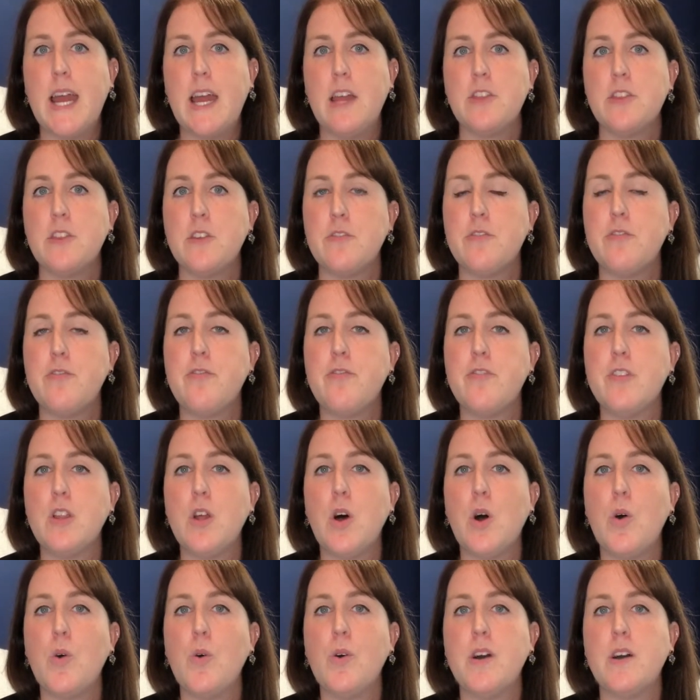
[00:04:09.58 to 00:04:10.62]
at the
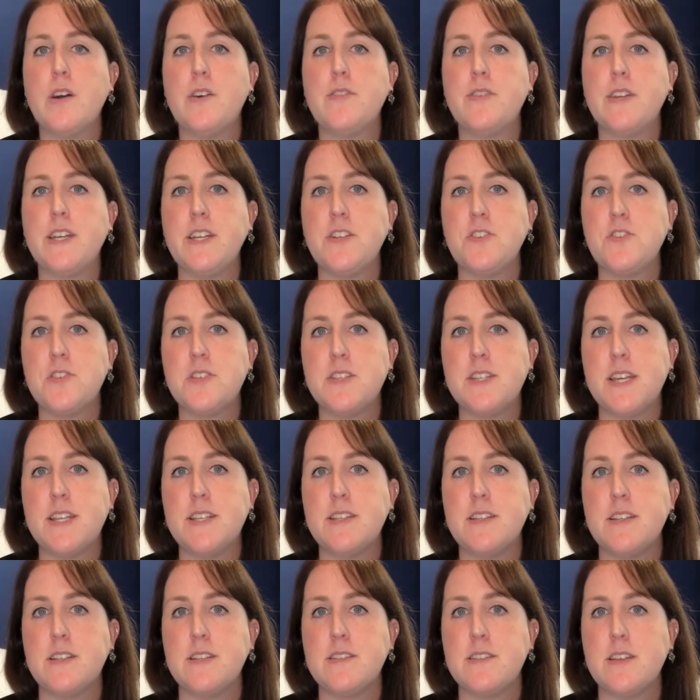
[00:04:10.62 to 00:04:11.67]
flow of each
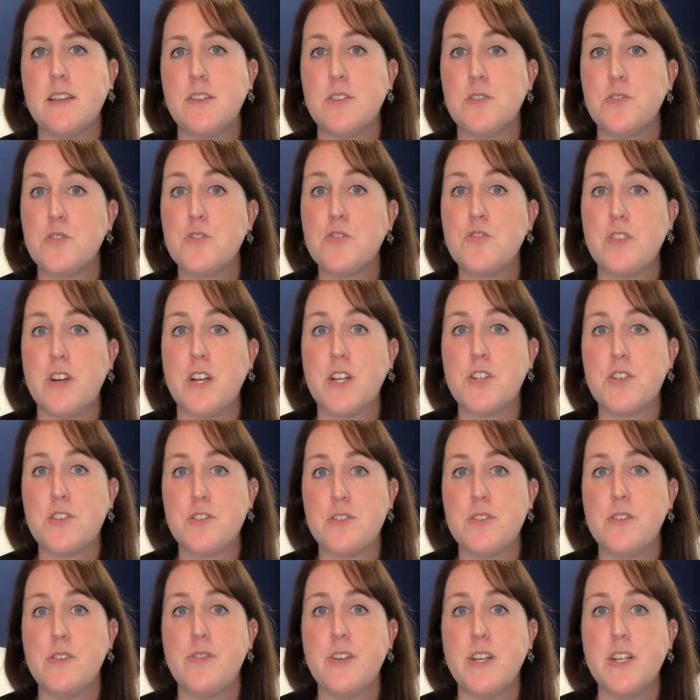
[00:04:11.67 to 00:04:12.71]
sentence and the
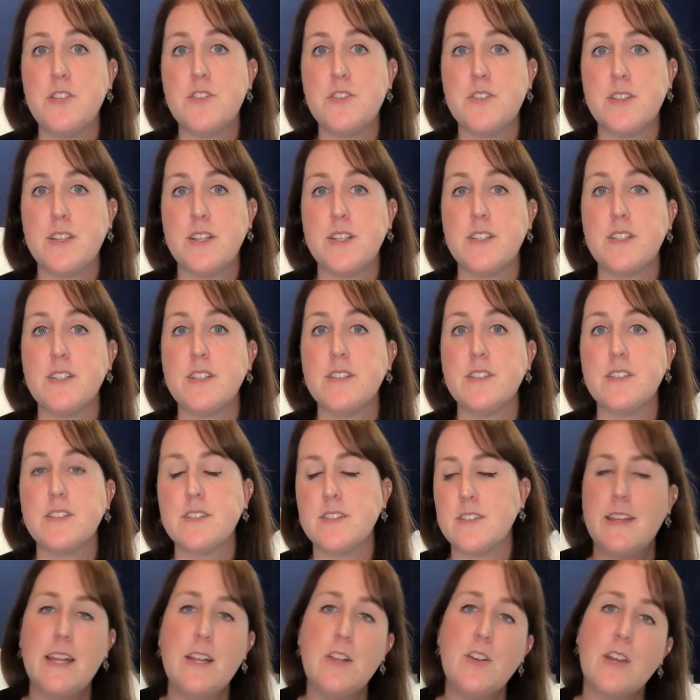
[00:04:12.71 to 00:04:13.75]
structure of each sentence.
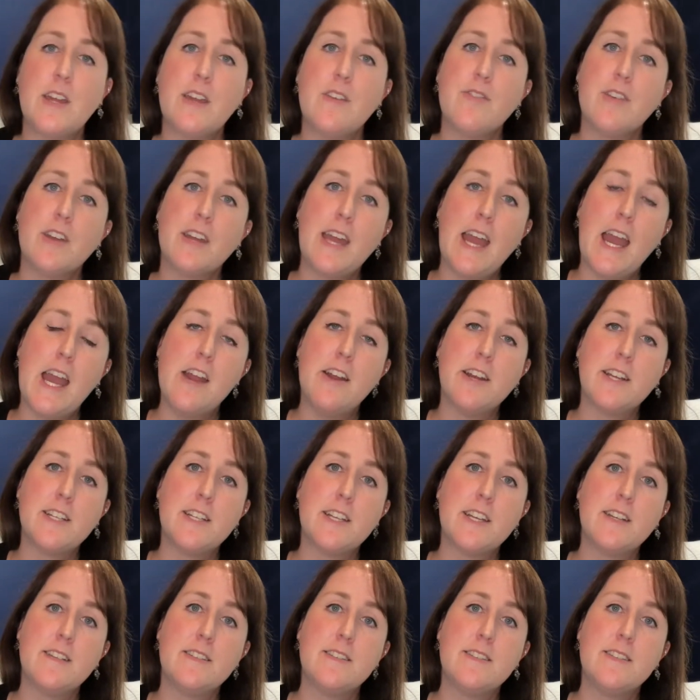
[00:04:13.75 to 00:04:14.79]
They're looking for character
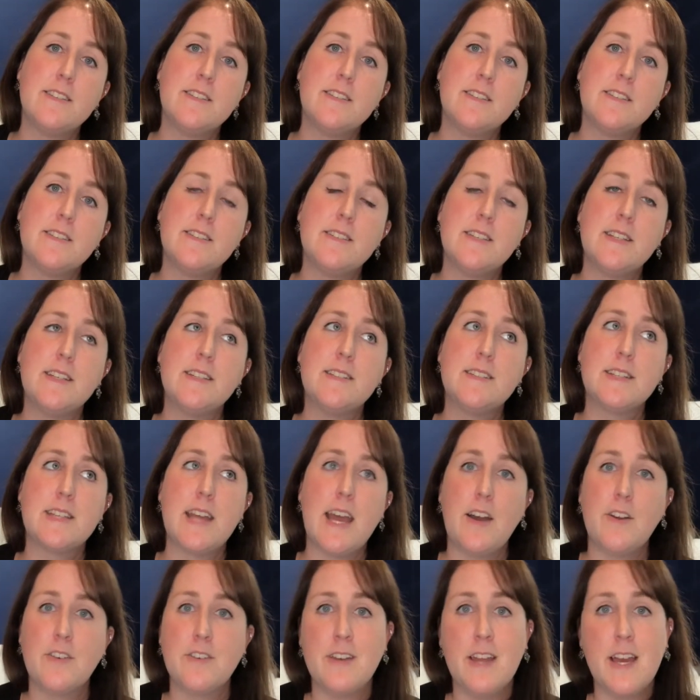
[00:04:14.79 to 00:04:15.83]
consistencies and
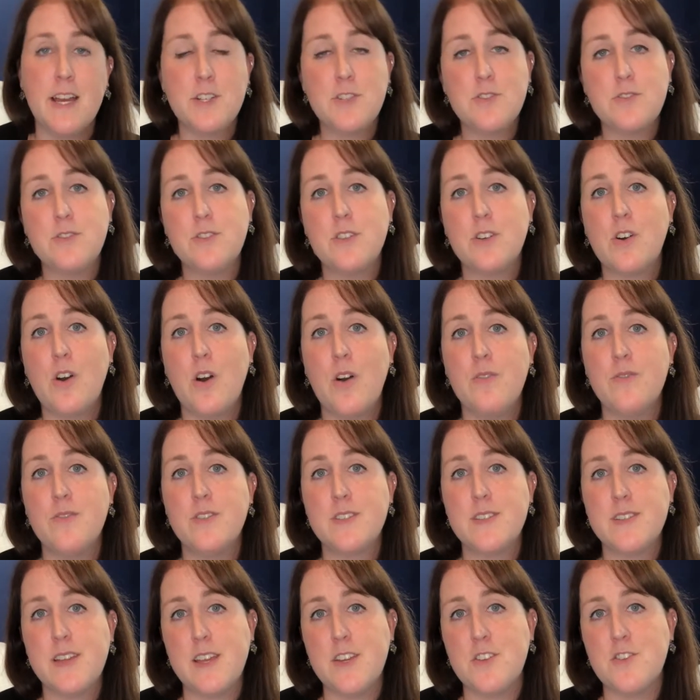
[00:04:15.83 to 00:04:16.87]
how natural the
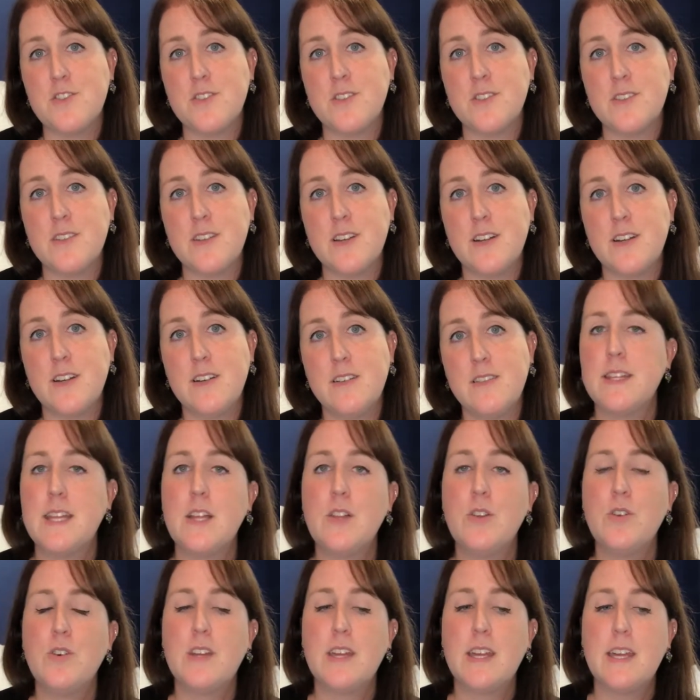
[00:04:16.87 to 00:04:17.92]
conversations are. They're
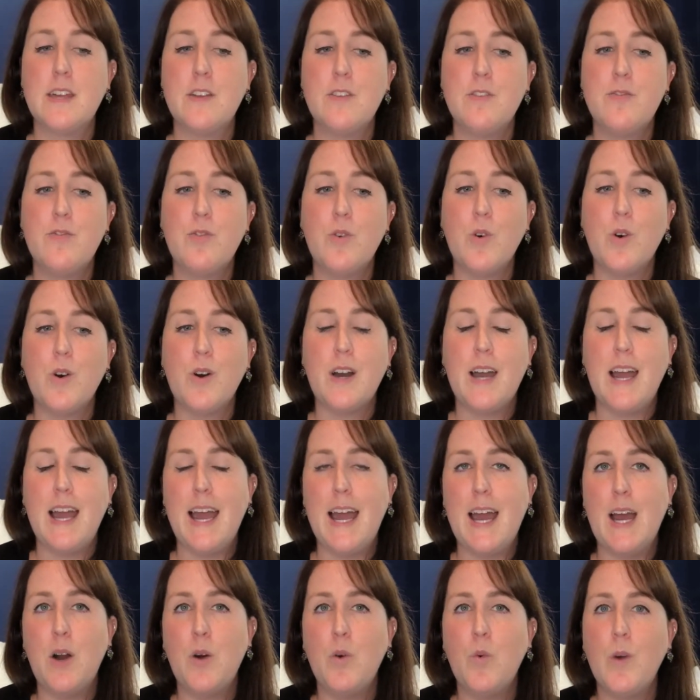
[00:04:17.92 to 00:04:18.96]
looking for
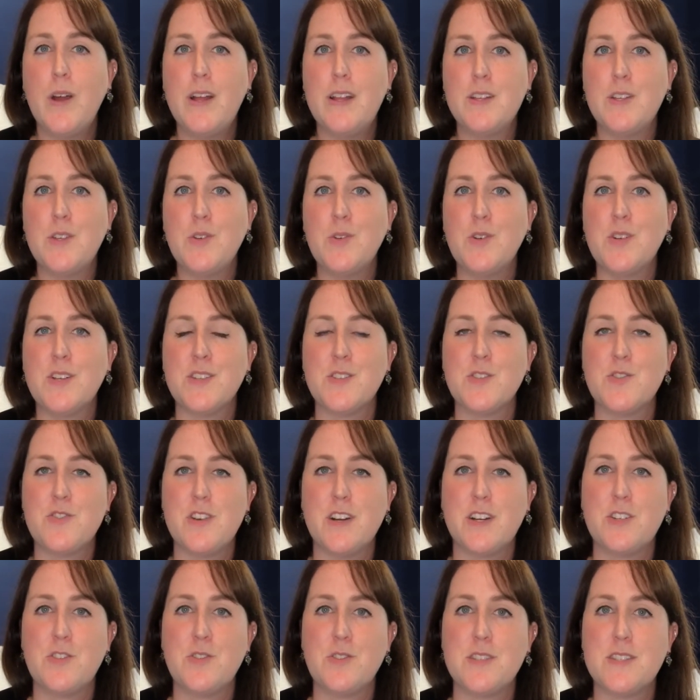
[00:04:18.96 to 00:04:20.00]
how well you
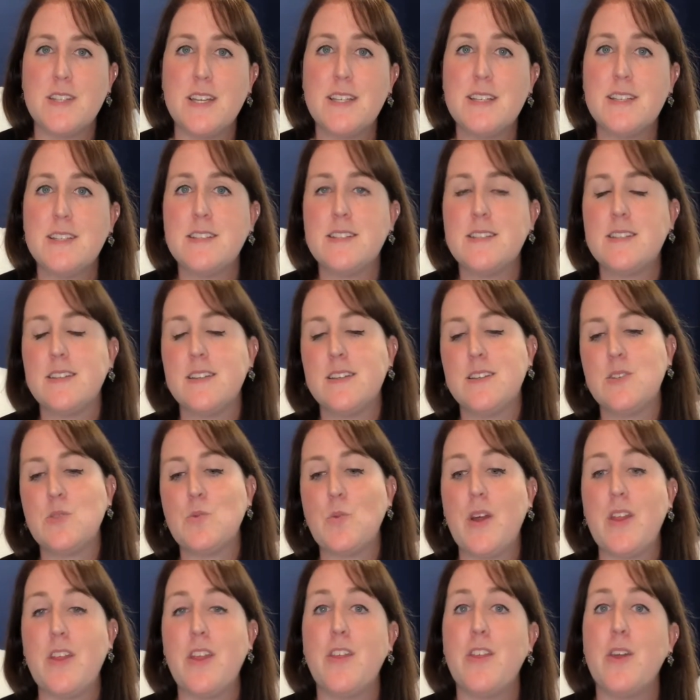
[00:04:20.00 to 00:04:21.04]
construct your sentences,
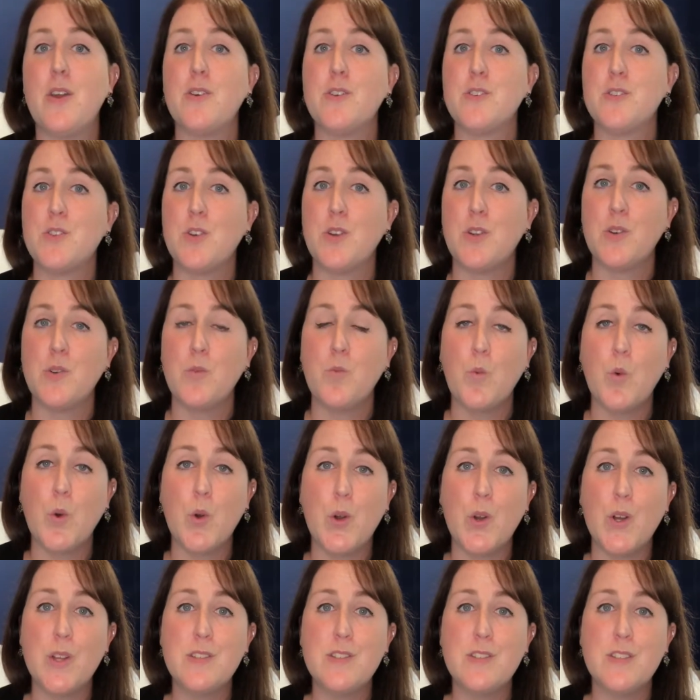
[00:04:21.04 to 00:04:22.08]
whether there are certain
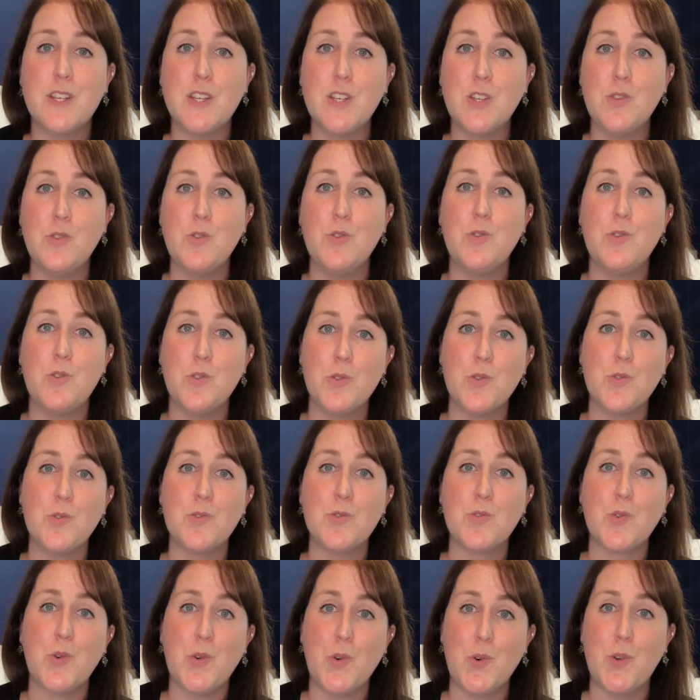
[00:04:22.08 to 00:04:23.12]
words that you use
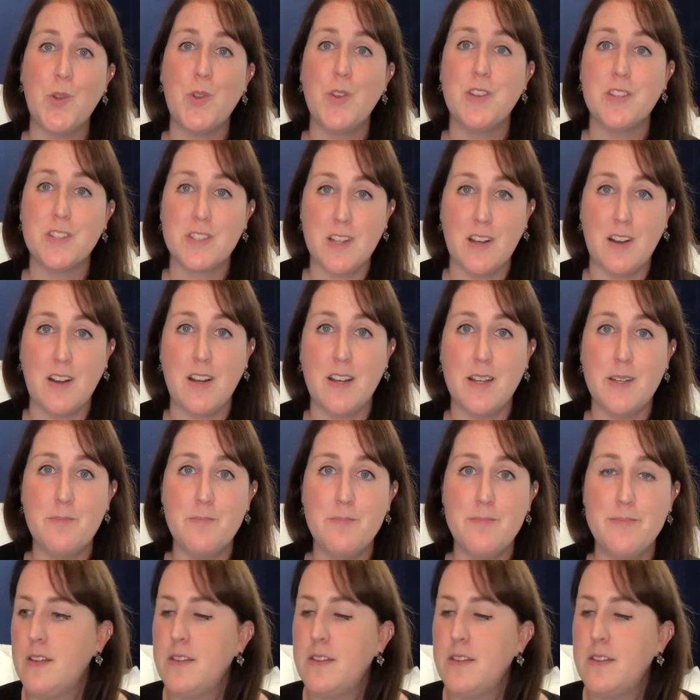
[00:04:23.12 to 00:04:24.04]
all the time.